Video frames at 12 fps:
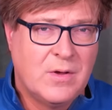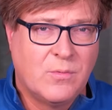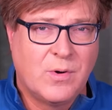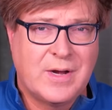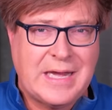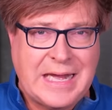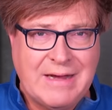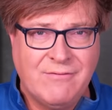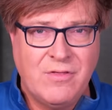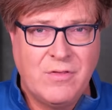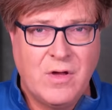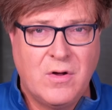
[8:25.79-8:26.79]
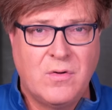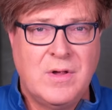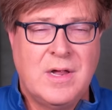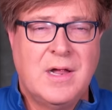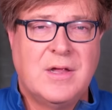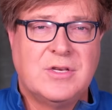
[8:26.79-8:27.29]
where even
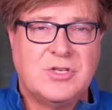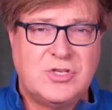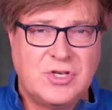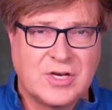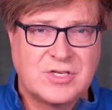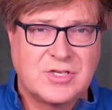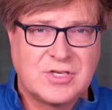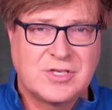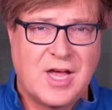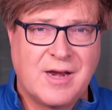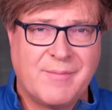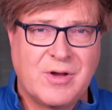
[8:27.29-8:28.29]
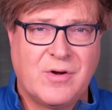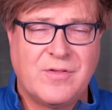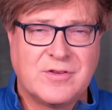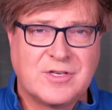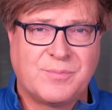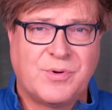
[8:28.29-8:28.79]
though Justice Sotomayor and
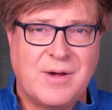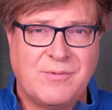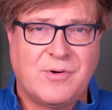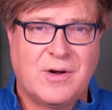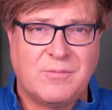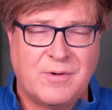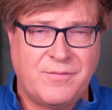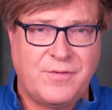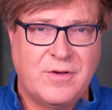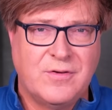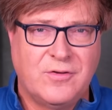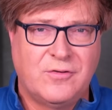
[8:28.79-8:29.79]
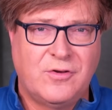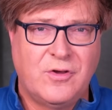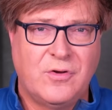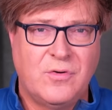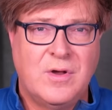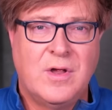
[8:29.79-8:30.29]
the Supreme Court refused
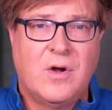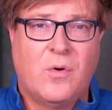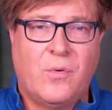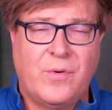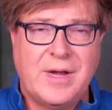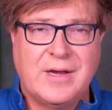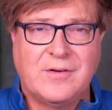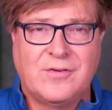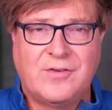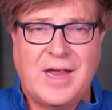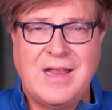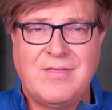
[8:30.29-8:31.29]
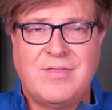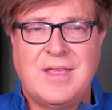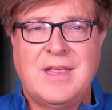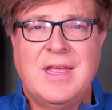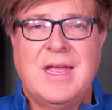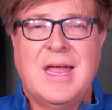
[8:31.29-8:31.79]
to reinstate
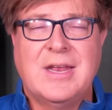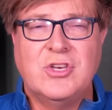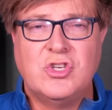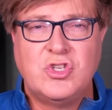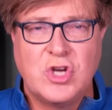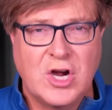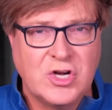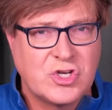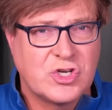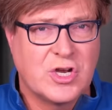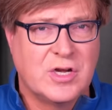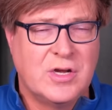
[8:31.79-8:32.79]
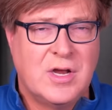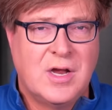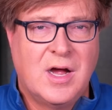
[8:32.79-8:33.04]
the injunction